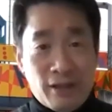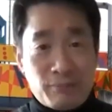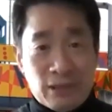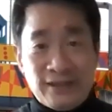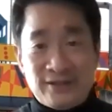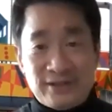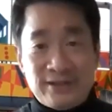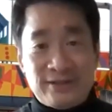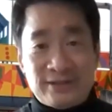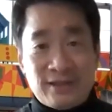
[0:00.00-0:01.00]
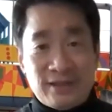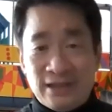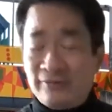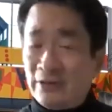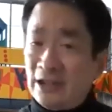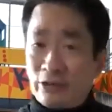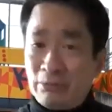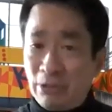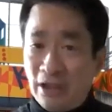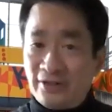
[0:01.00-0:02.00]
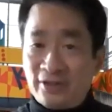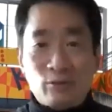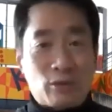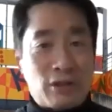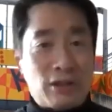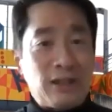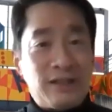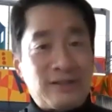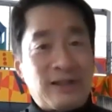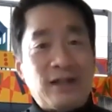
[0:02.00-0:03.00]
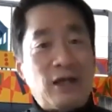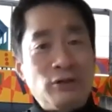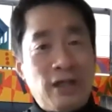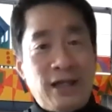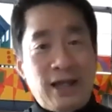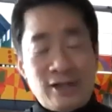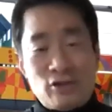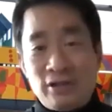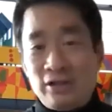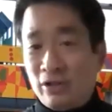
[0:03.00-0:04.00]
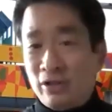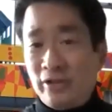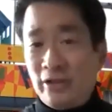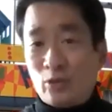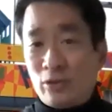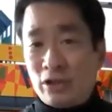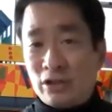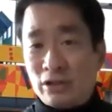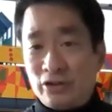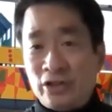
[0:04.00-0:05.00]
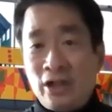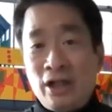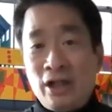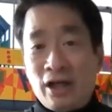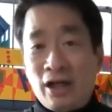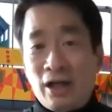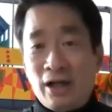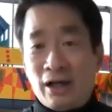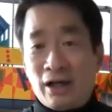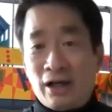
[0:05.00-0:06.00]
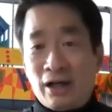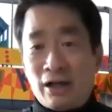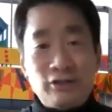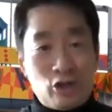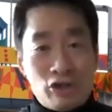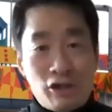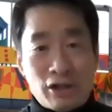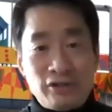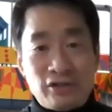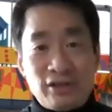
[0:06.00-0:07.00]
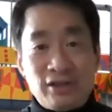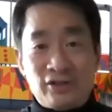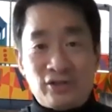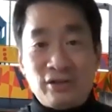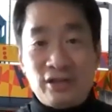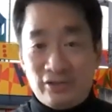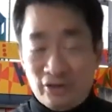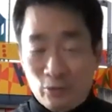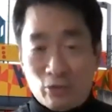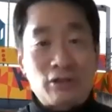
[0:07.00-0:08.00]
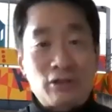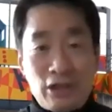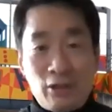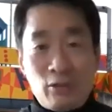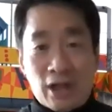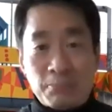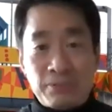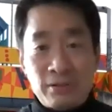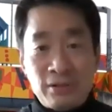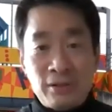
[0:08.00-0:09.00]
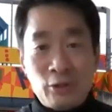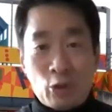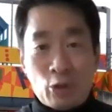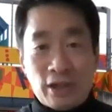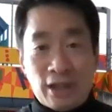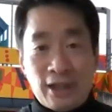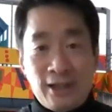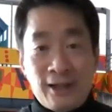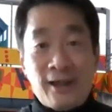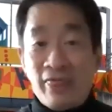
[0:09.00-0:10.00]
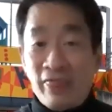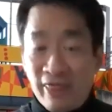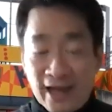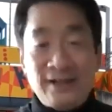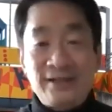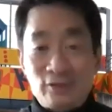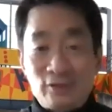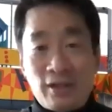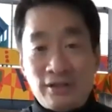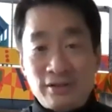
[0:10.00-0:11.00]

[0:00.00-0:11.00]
places, even here in Boston, where it's like, okay, actually, all these workers are in charge. It's a worker co-op, okay? That is what